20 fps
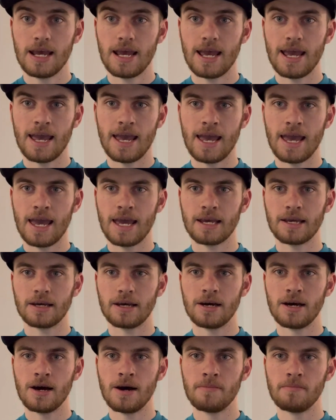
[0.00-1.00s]
And
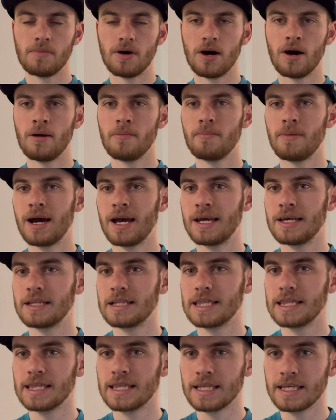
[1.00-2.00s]
on my
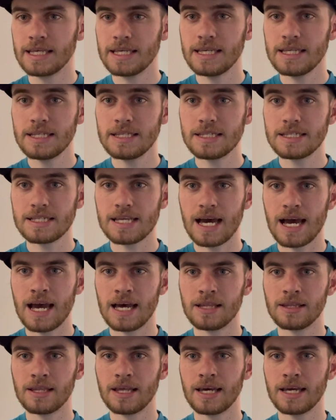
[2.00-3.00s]
leans,
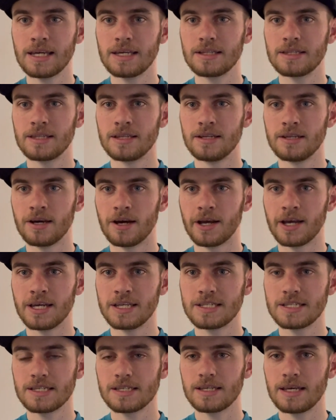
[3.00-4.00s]
I like the
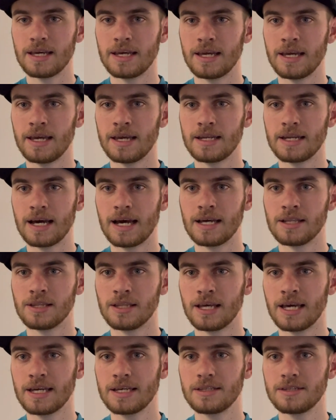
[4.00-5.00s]
Nuggets and I
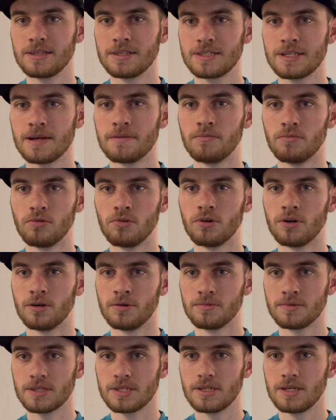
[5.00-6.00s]
like the
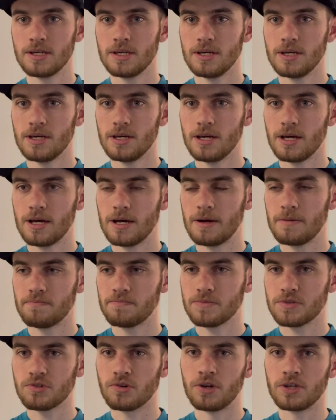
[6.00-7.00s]
Timberwolves.
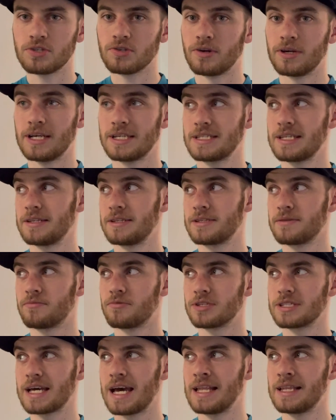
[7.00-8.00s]
Sorry, I said
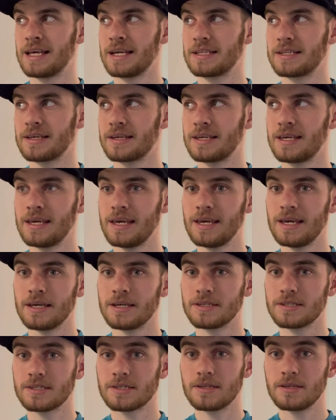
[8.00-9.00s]
Timberwolves. I like the
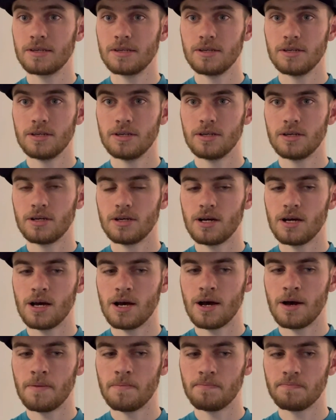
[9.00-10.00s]
Kings.
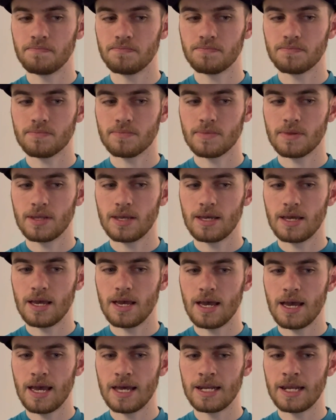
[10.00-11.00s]
And
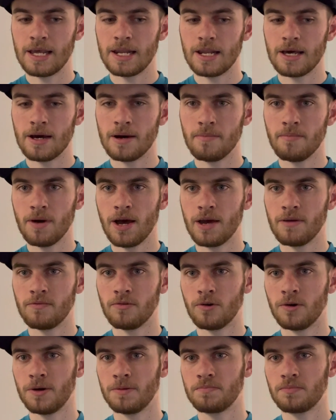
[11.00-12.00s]
then on my
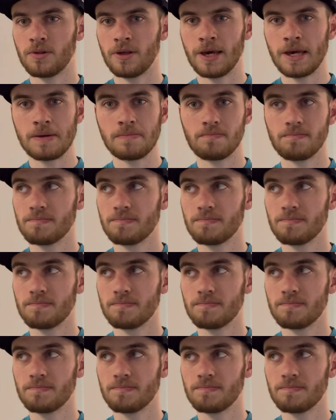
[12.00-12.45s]
avoid play,